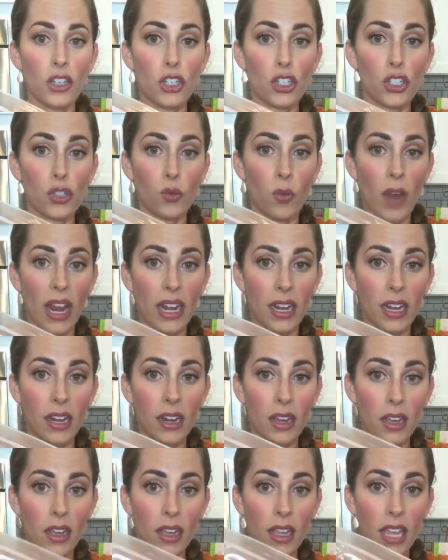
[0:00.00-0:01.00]

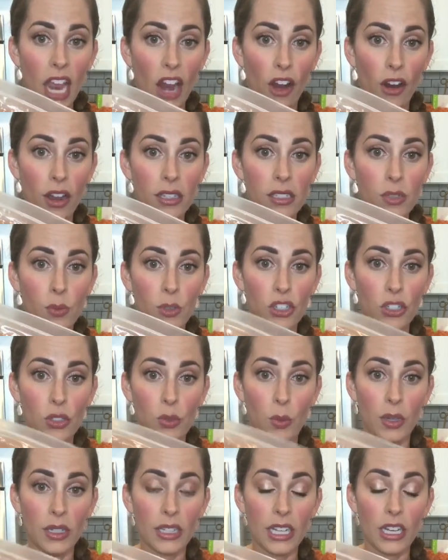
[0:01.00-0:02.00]
shredded carrots, which
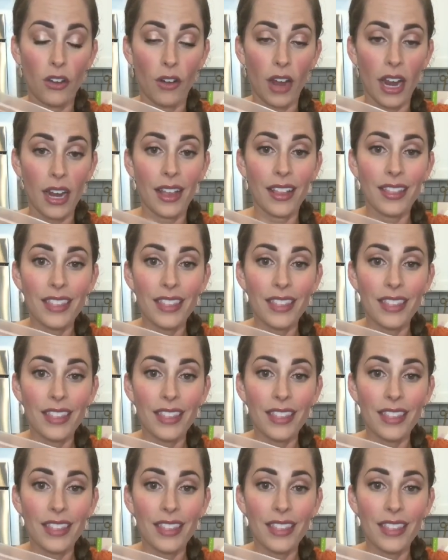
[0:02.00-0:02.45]
is really great.